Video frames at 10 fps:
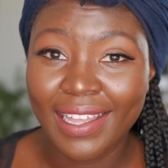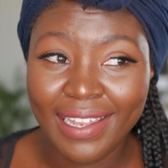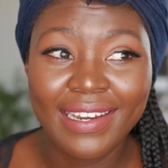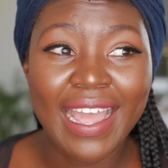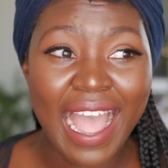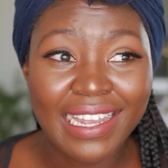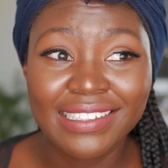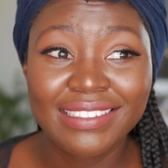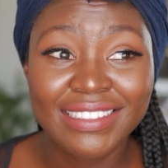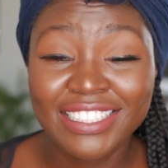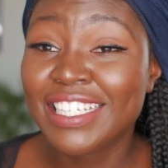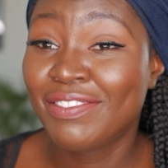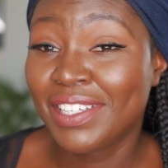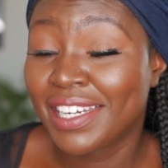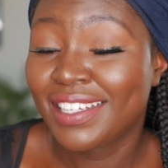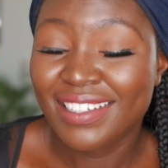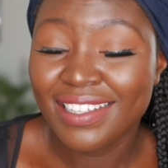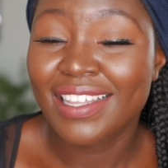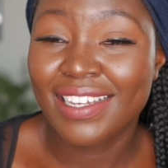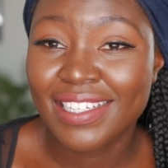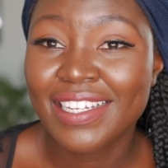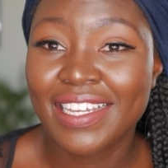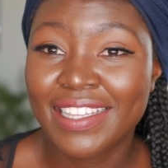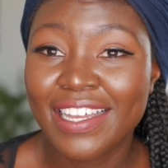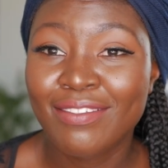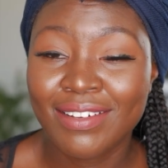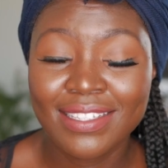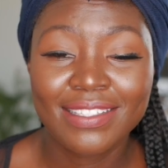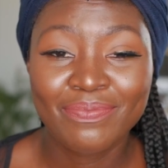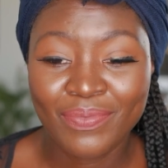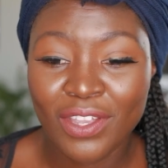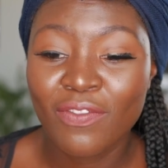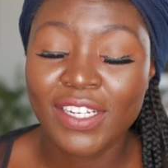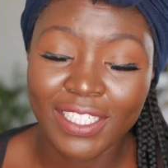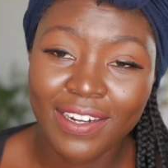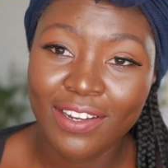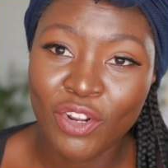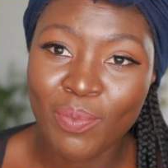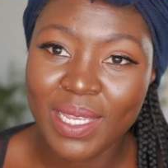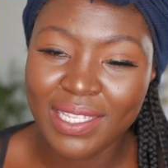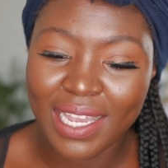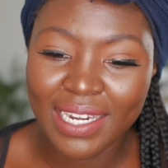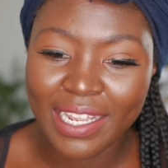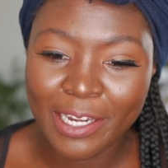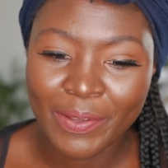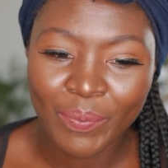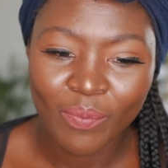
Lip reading: And I definitely did that. There was oversharing on my side, and